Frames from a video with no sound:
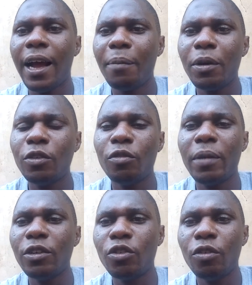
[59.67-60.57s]
I'm going to
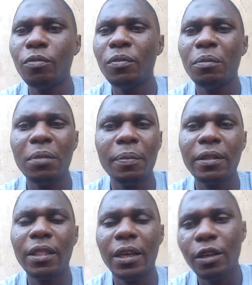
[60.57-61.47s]
mention maybe
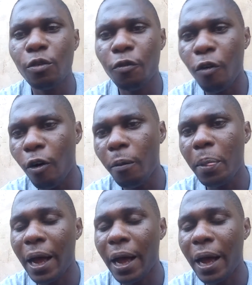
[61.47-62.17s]
3 to 4,